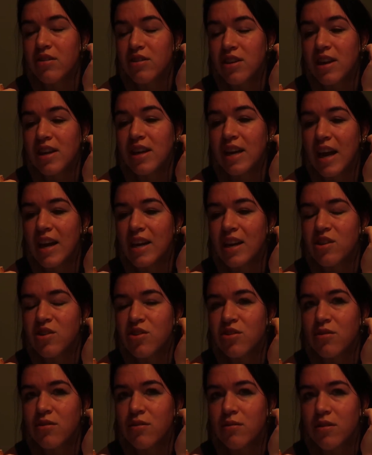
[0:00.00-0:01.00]
It's like, yeah, that's
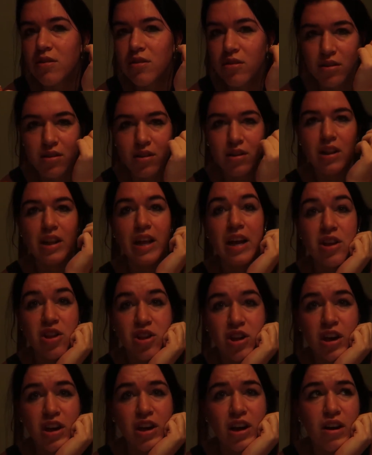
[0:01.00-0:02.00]
our late
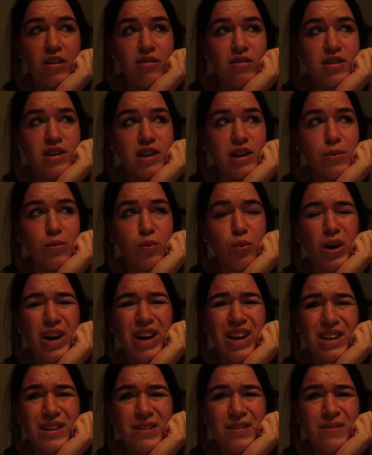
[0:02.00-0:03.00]
checkout. It's like,
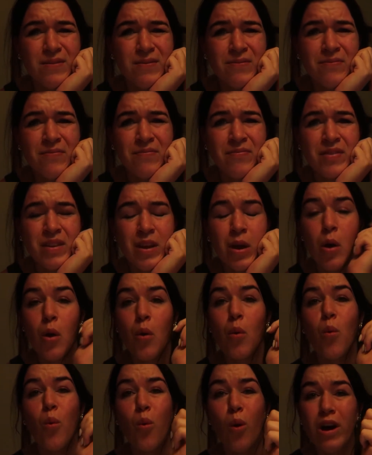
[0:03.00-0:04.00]
what?
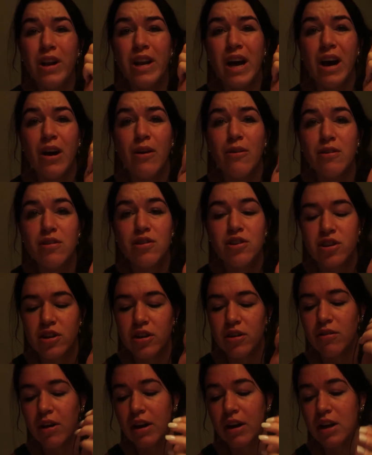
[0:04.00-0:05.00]
1 hour.
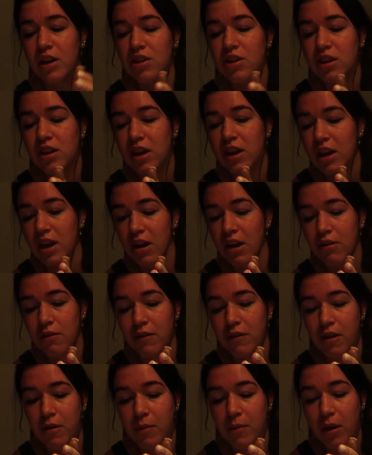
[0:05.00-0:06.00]
So I need to get out of
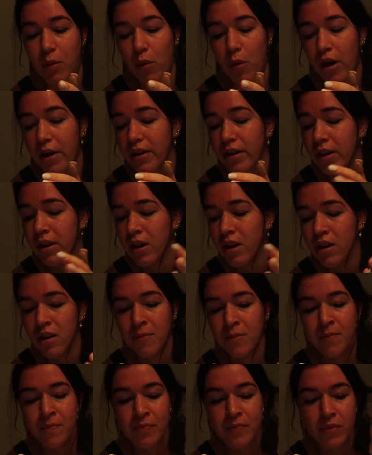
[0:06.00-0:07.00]
here by 1.
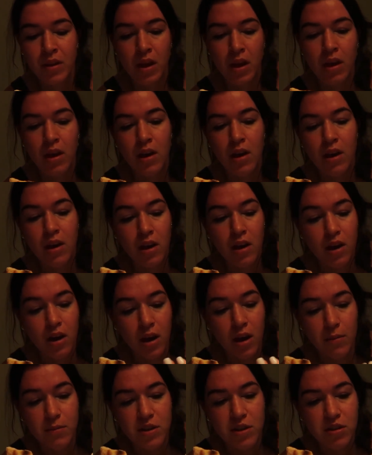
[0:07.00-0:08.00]

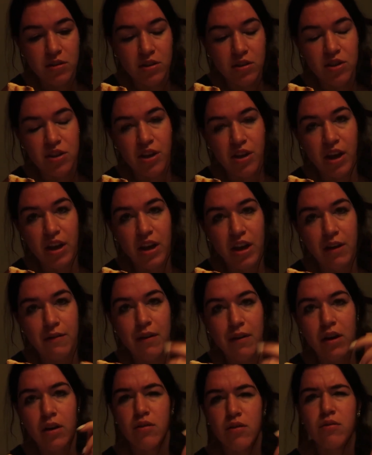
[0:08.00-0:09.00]
I'm still deciding if
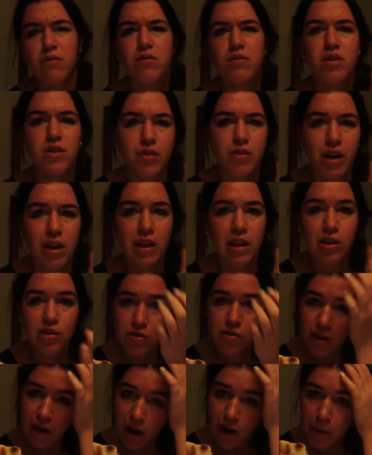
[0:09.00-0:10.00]
I go directly
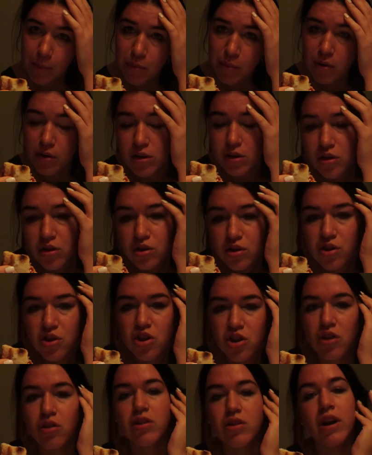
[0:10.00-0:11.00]
to the airport and just
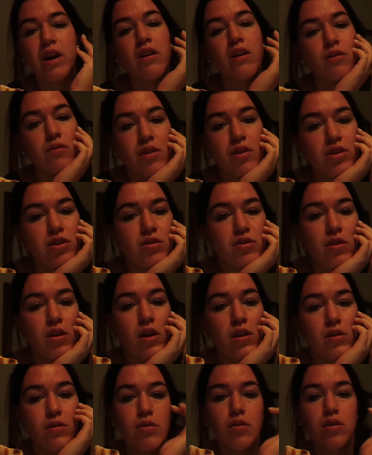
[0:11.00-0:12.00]
chill there in a
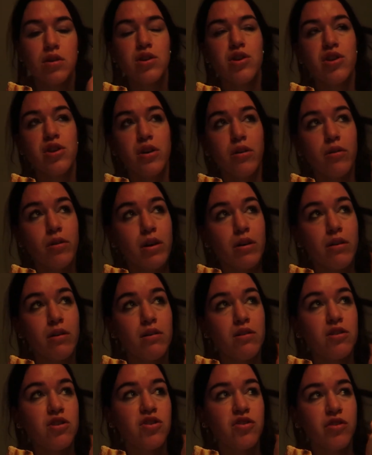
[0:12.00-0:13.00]
restaurant or chill here
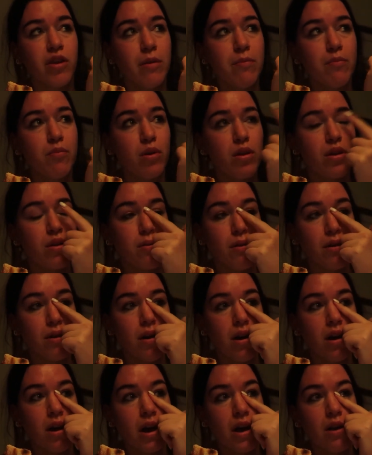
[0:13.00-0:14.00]
on the strip with
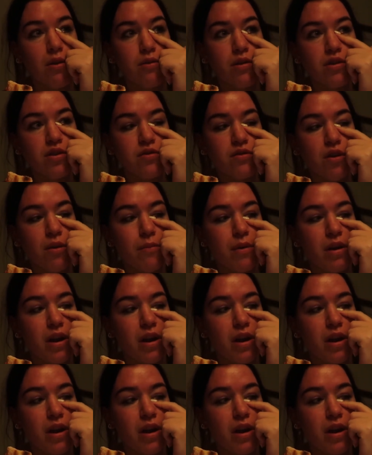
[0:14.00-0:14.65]
at a restaurant.